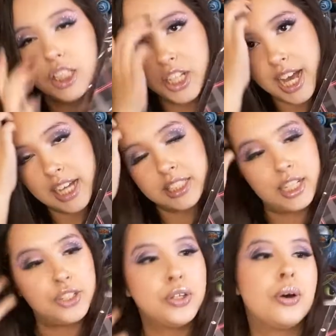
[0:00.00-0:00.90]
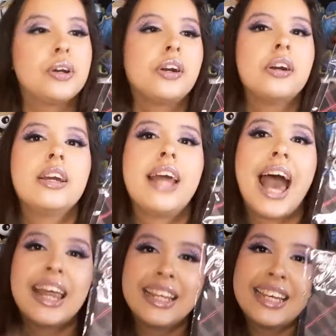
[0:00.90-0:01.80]
And she has a choker. And
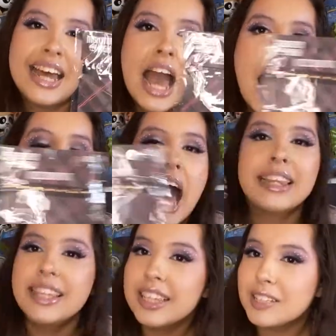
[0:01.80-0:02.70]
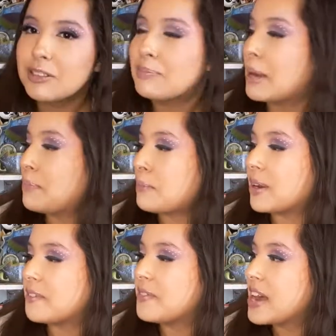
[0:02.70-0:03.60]
I think this one might be
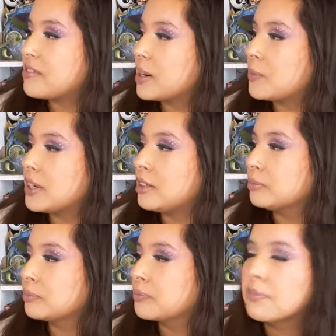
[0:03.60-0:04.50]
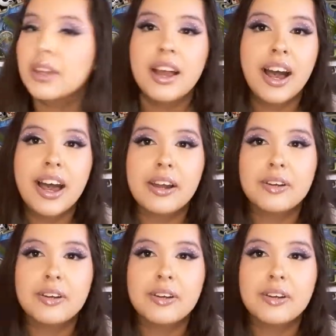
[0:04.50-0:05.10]
my favorite one. I